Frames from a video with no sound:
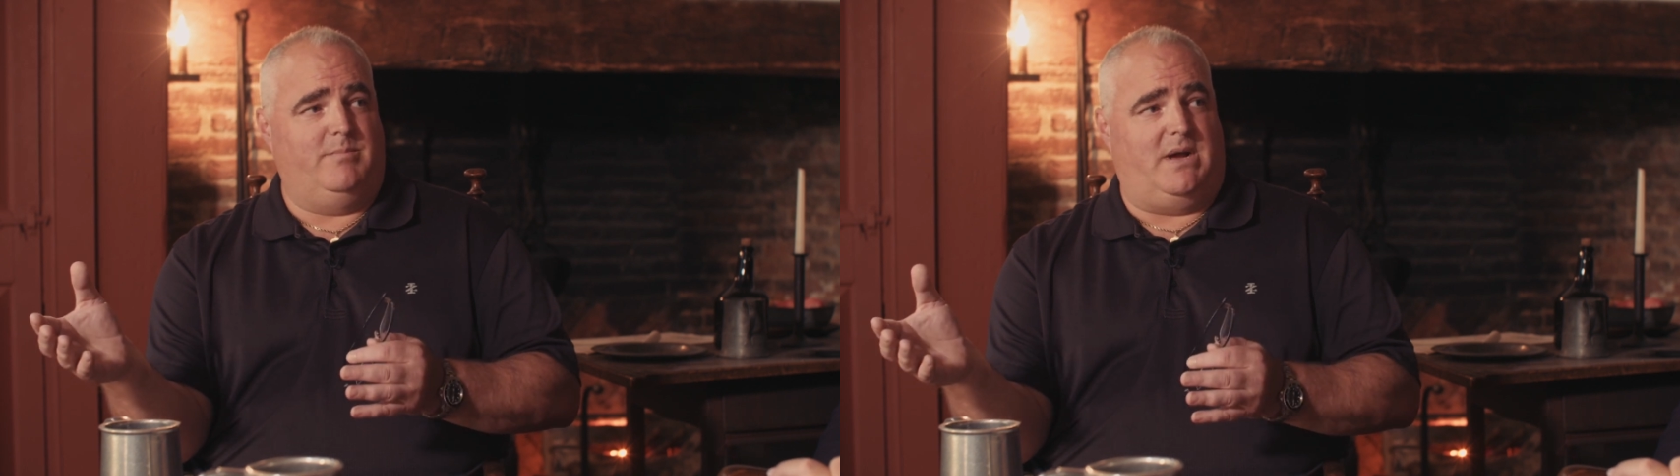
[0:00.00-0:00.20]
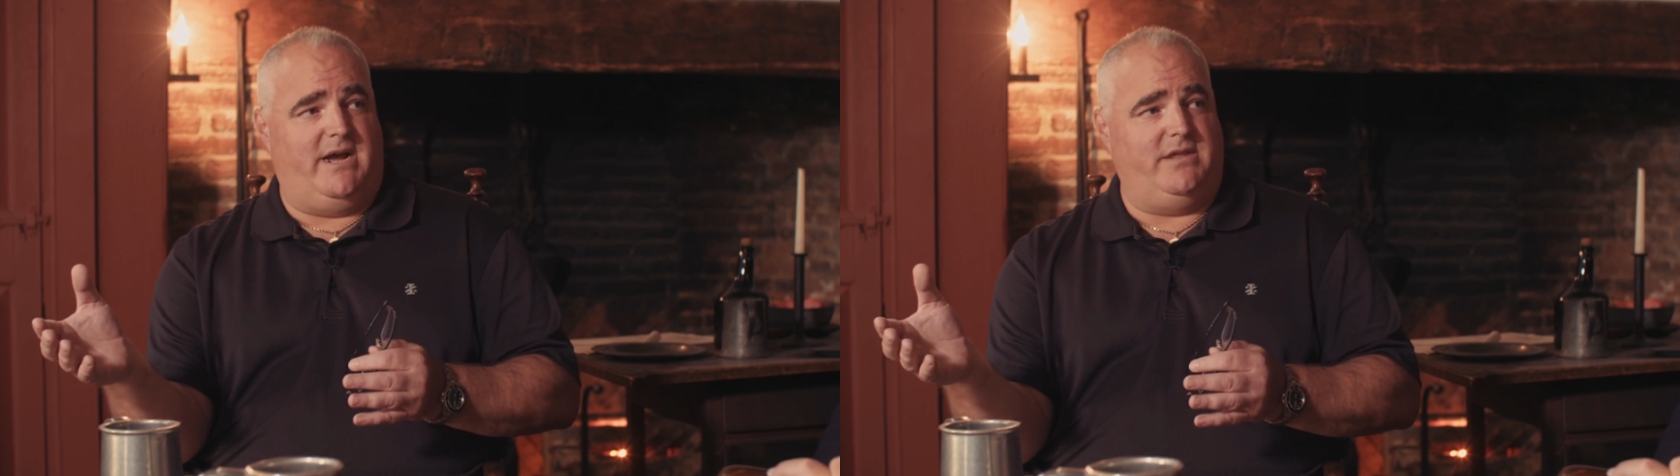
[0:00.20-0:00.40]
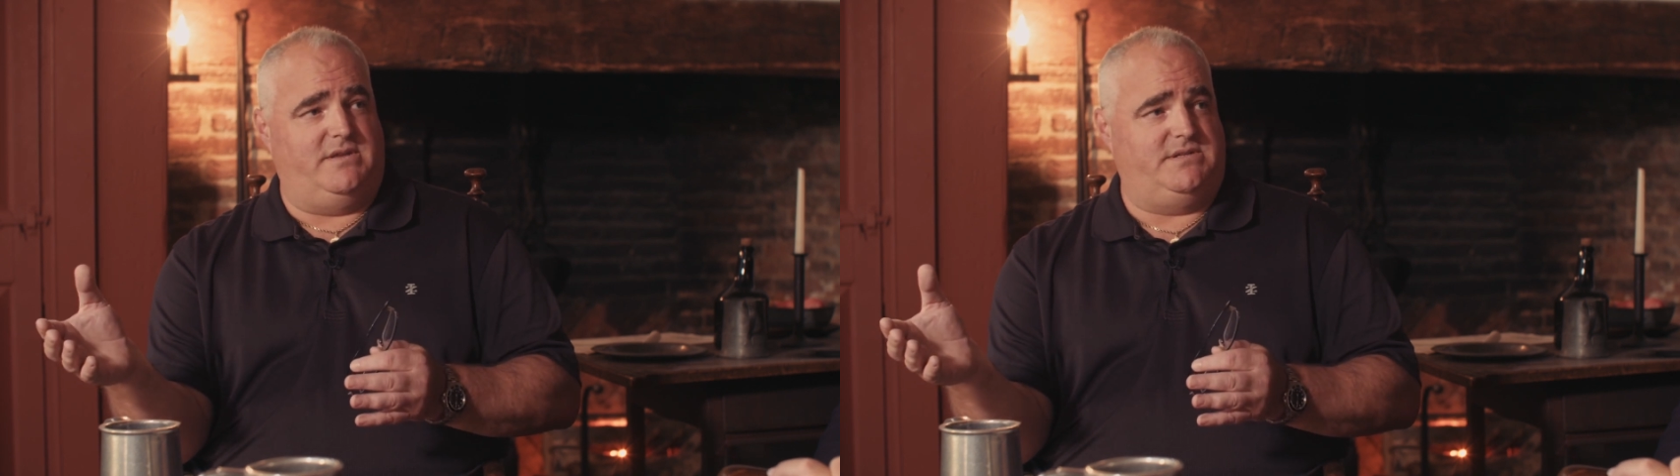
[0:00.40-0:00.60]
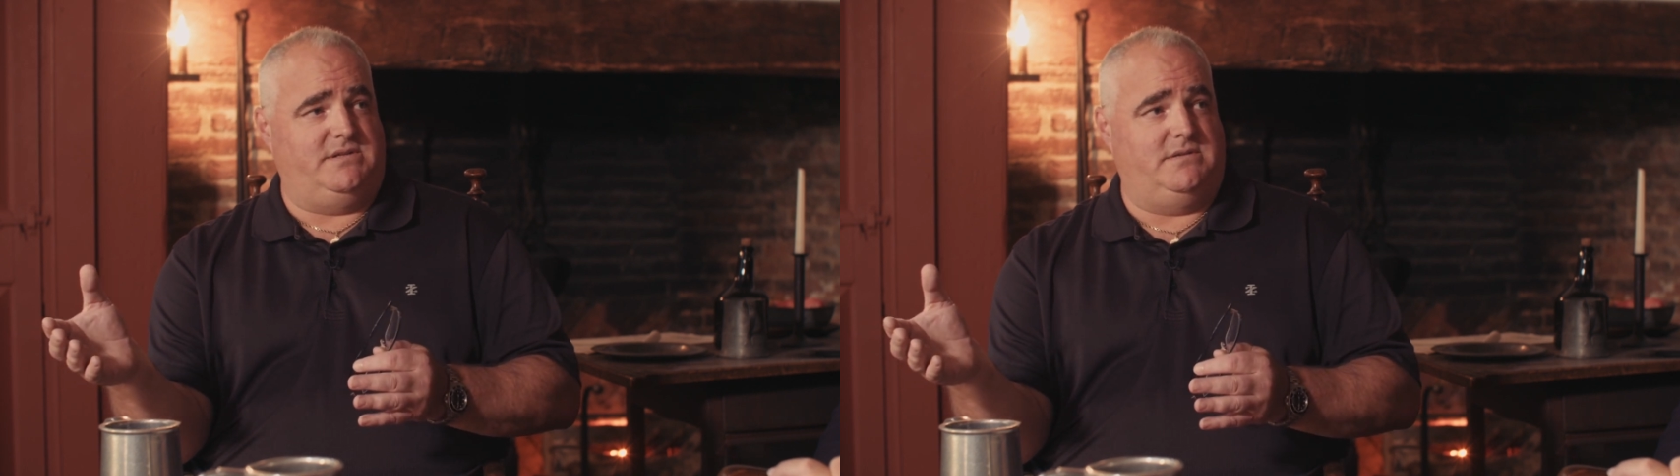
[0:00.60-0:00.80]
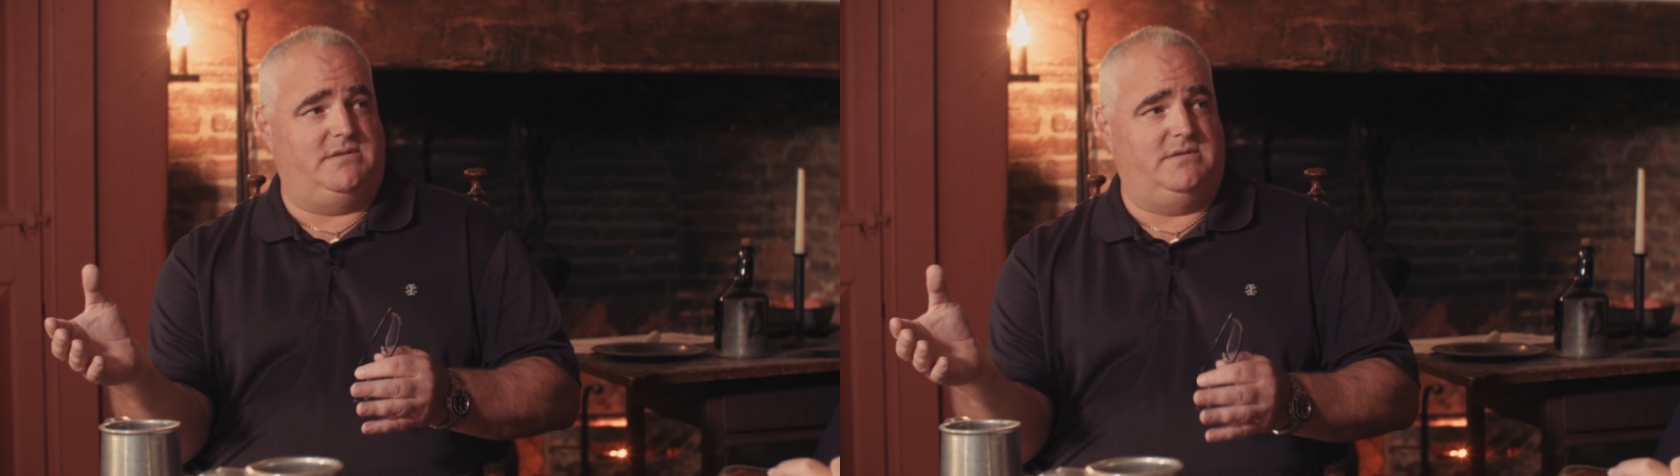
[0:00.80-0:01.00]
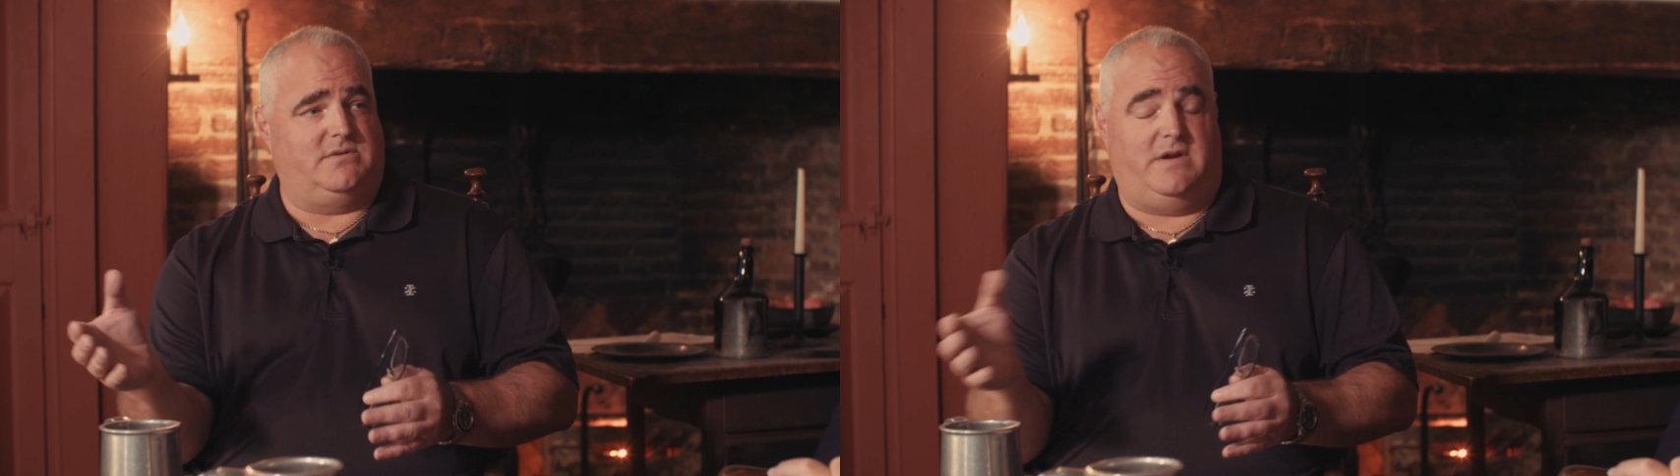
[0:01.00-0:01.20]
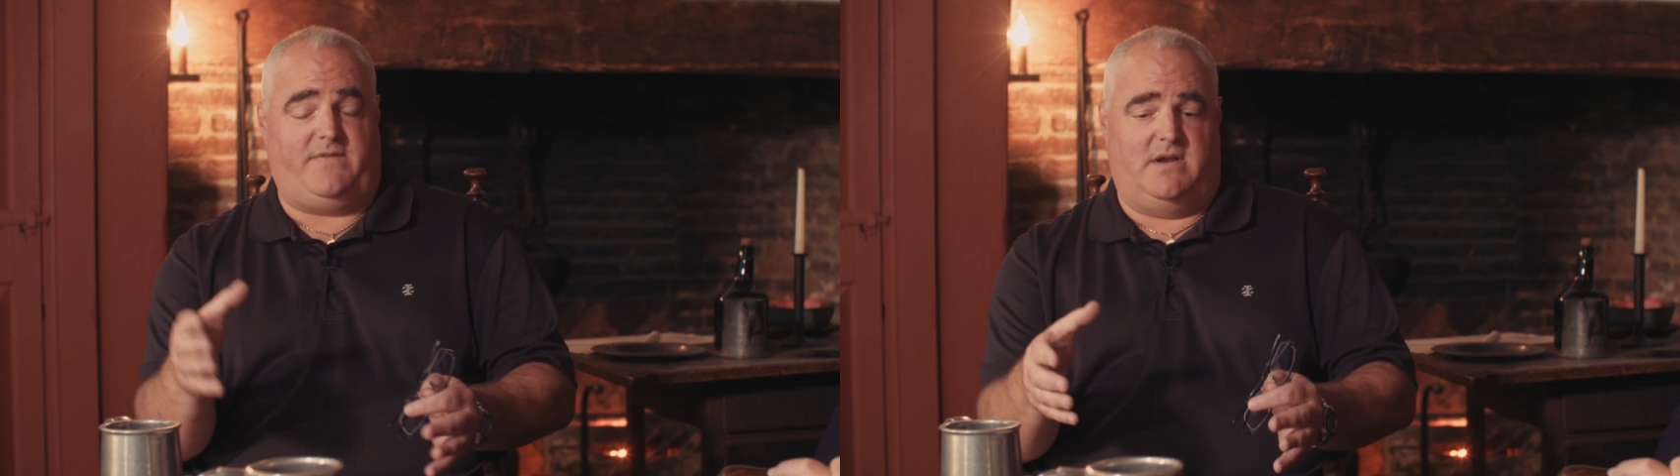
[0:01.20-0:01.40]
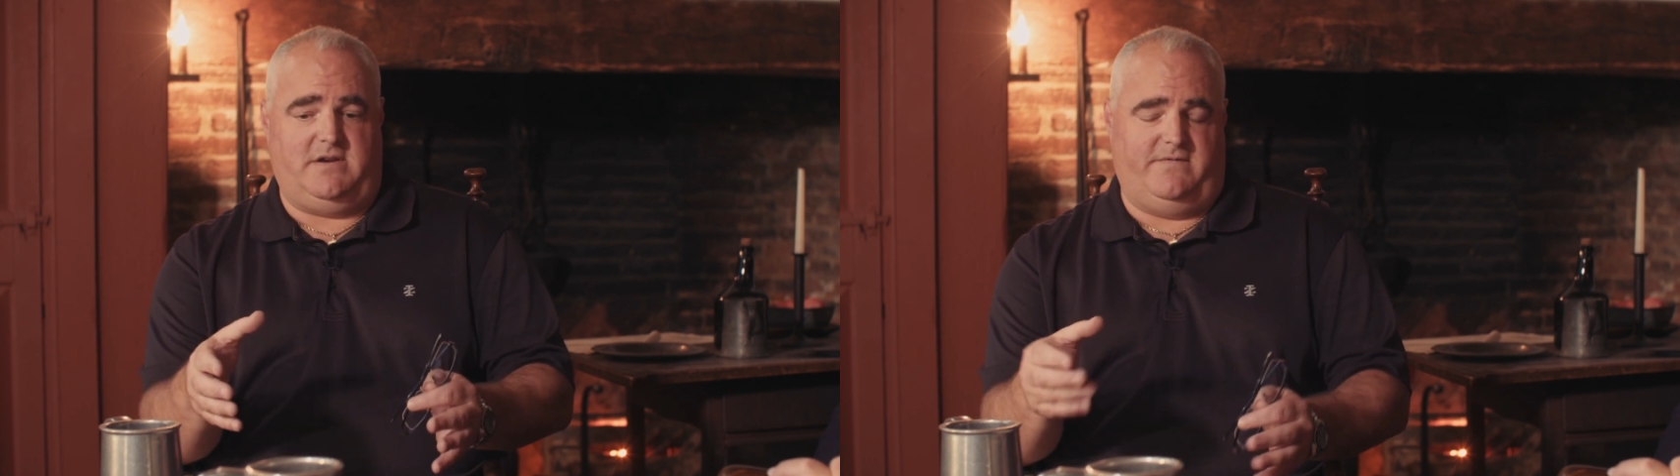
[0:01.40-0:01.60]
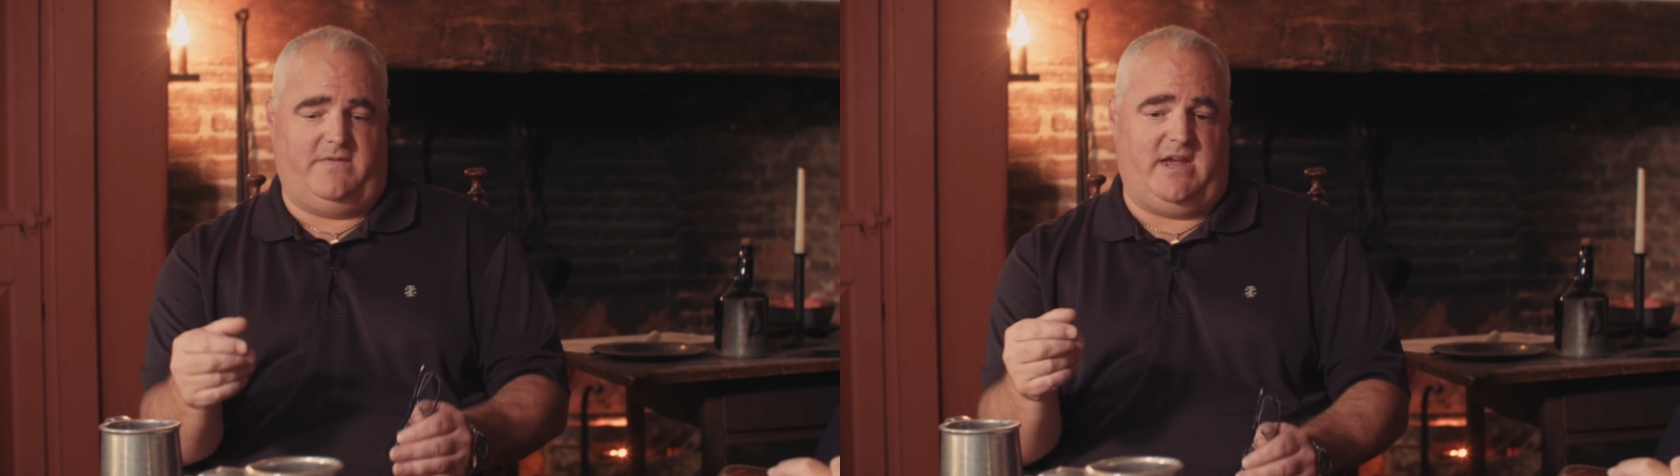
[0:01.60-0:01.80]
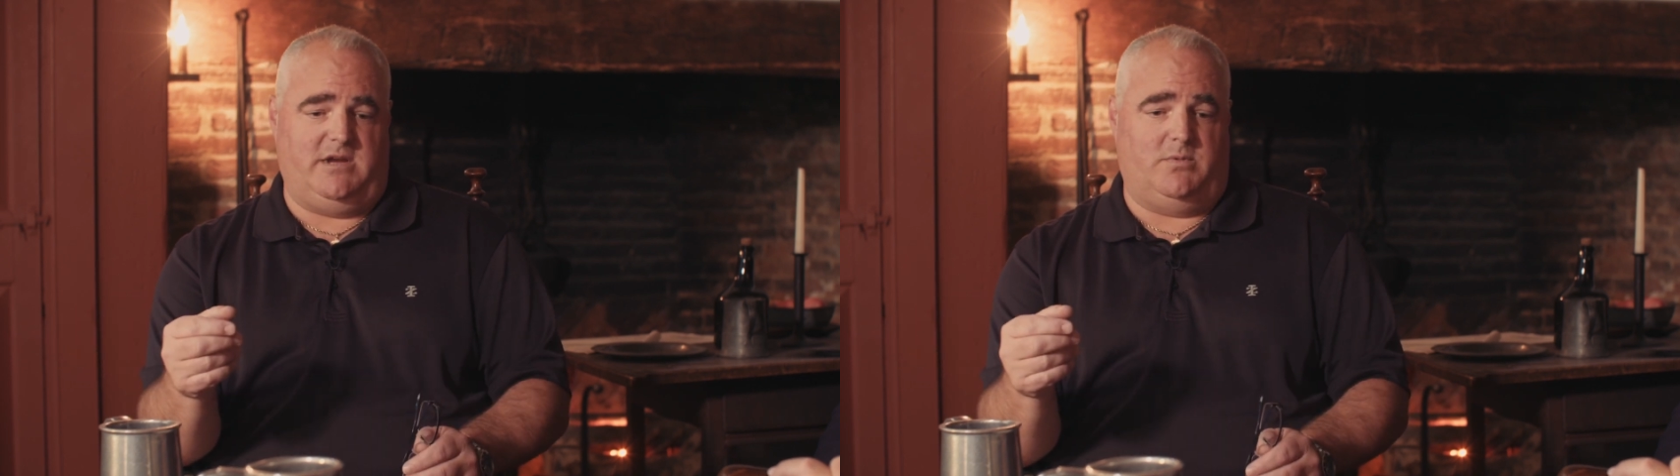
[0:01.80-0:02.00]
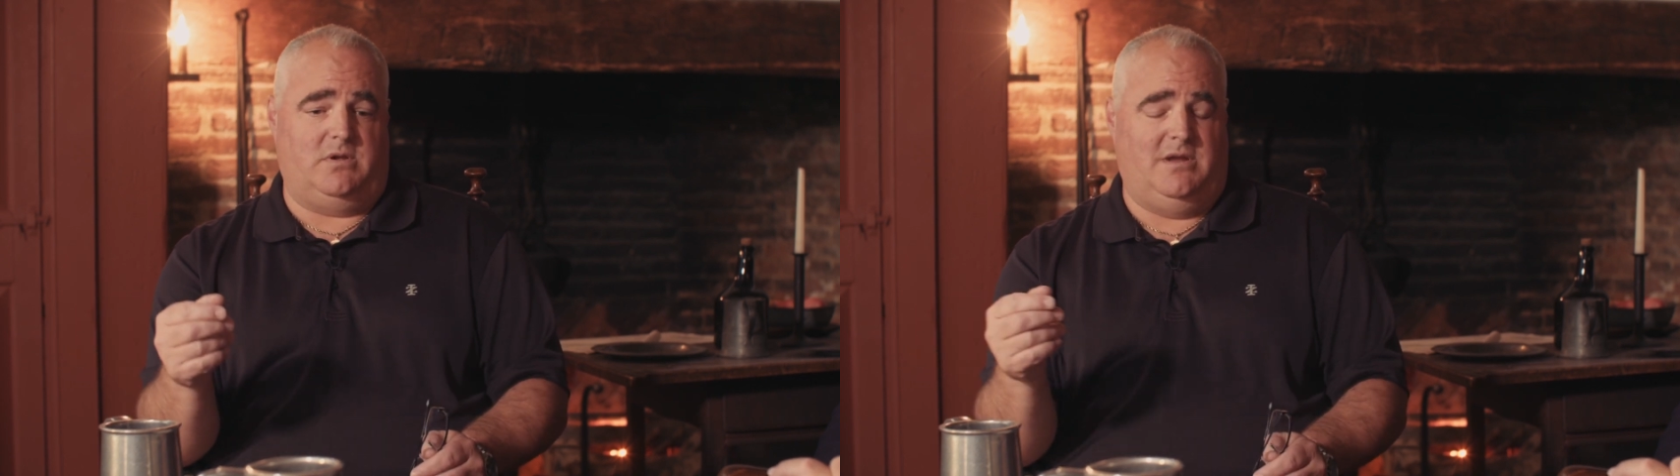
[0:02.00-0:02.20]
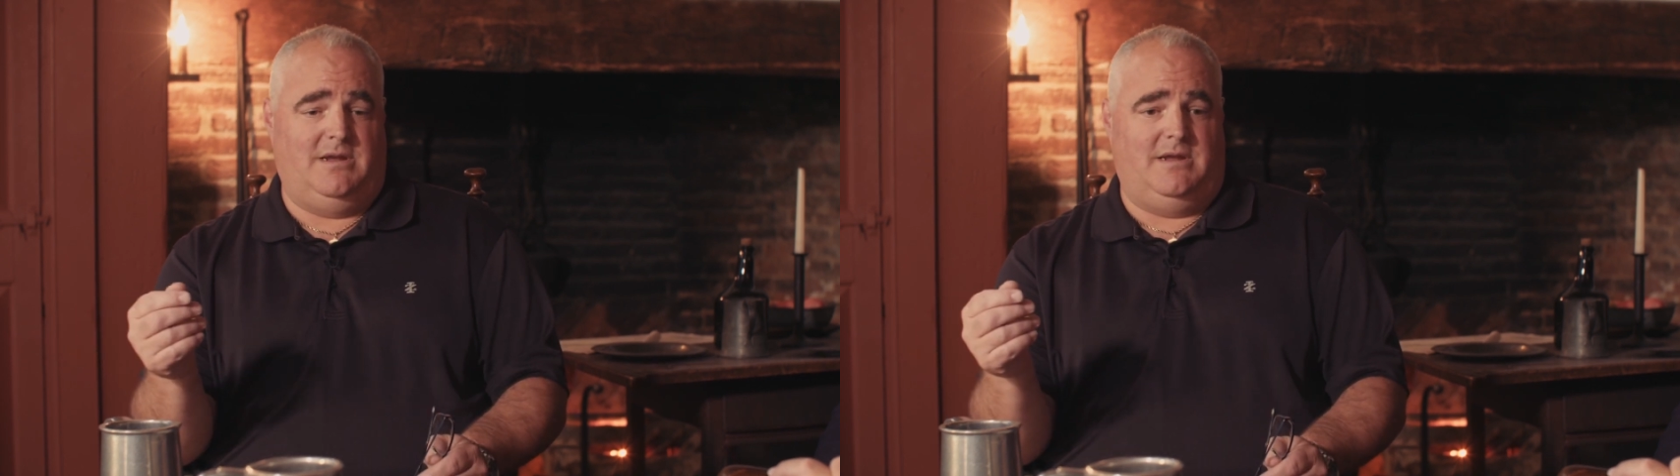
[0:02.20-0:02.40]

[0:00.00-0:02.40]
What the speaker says: behind the scenes. So I found it invaluable.